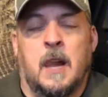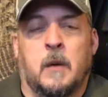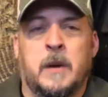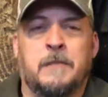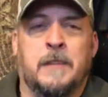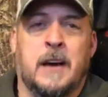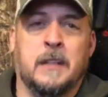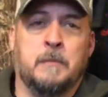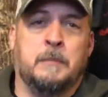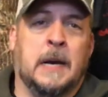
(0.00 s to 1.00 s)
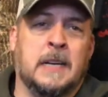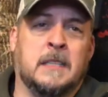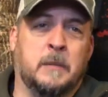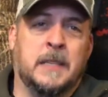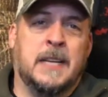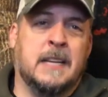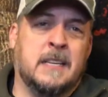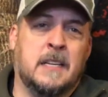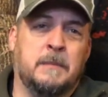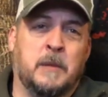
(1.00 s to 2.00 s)
We found the best, and we
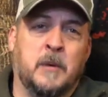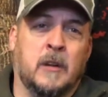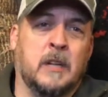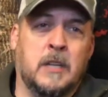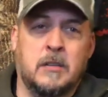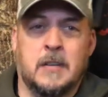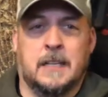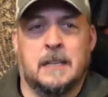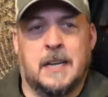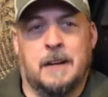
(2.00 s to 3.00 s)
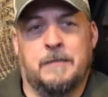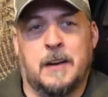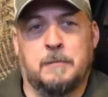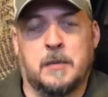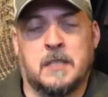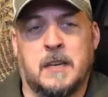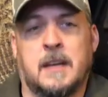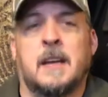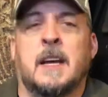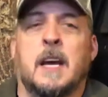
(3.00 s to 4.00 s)
tested them, and we only used like the top 5%.
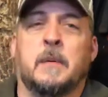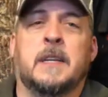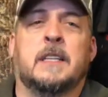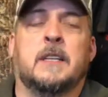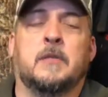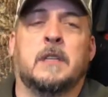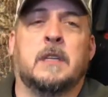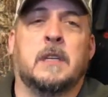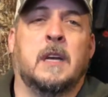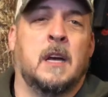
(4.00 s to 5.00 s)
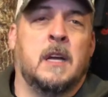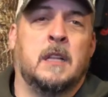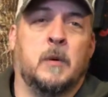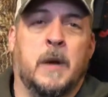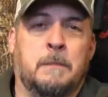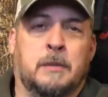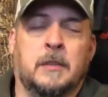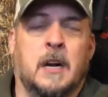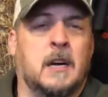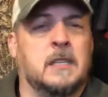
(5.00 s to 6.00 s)
And we did this with the weight pull
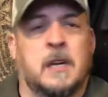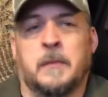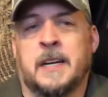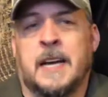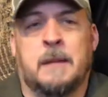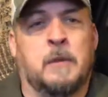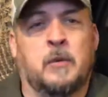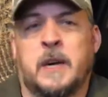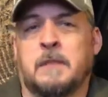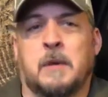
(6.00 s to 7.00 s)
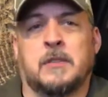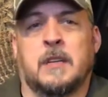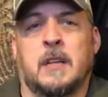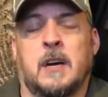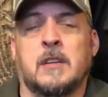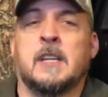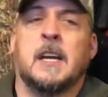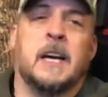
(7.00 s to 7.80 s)
dogs, and we got rid of most of those.